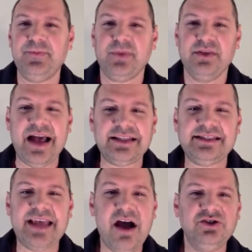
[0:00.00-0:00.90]
That
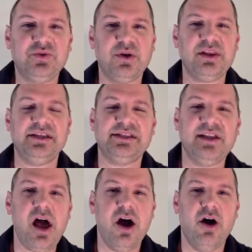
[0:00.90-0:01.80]
sounds really
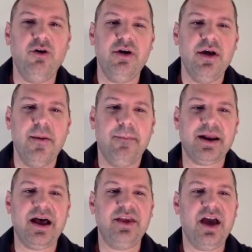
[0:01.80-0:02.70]
slow,
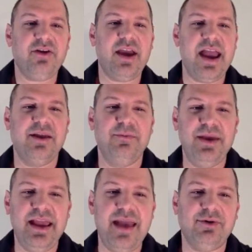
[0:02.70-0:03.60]
but on the other hand,
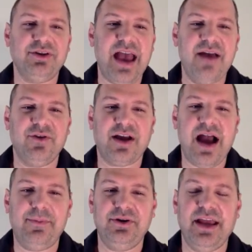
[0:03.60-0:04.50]
being able to have your
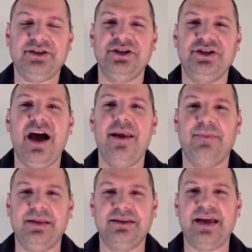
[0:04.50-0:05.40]
computation done
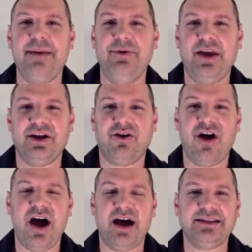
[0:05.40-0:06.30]
by the time you get
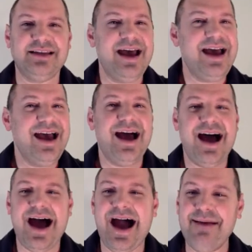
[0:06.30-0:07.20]
across,
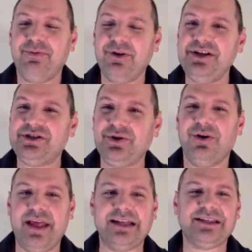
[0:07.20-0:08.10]
I'm pretty
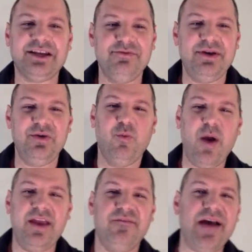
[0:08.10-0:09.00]
sure that's going to be
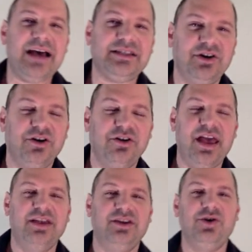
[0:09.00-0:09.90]
way faster
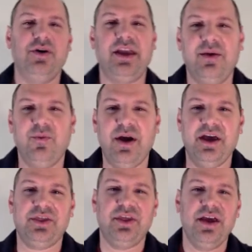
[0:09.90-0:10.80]
than doing it
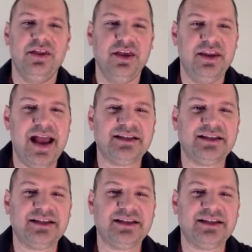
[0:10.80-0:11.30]
with the next